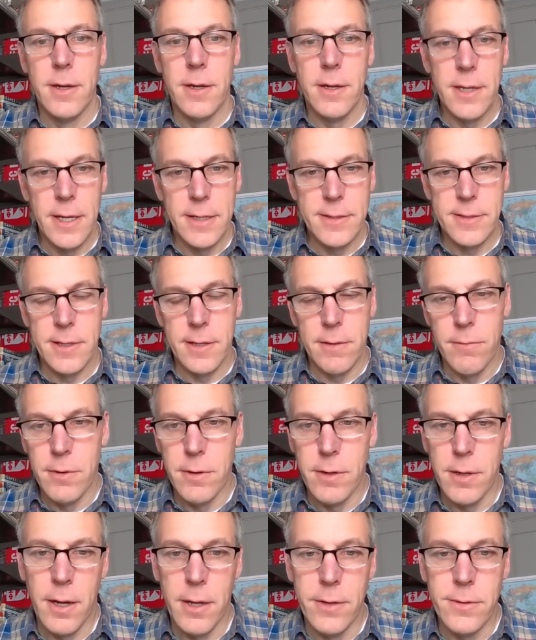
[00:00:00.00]
yes, they
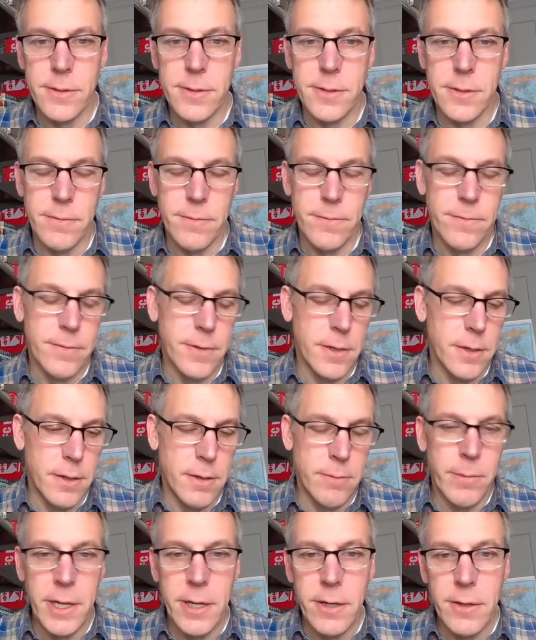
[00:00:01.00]
weren't hundreds of
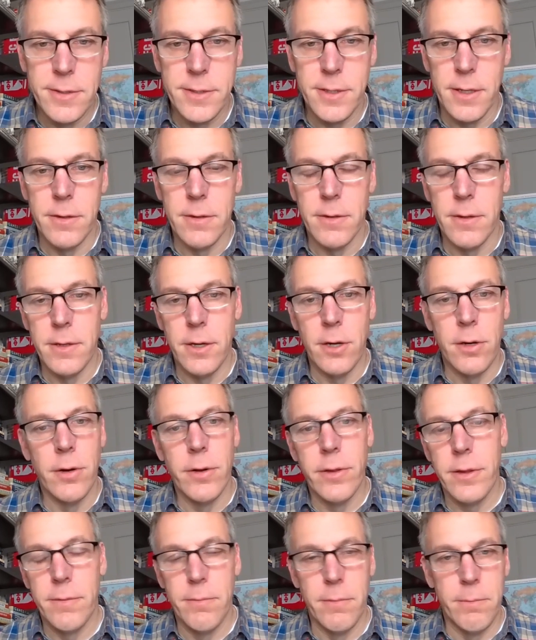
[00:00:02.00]
meters under the
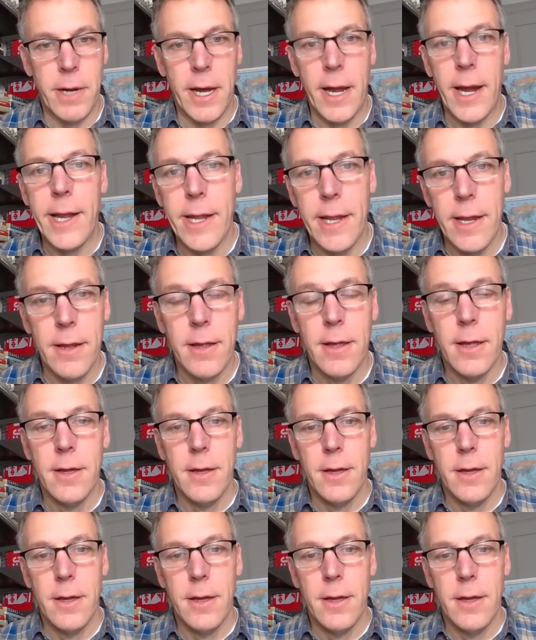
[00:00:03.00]
earth mining,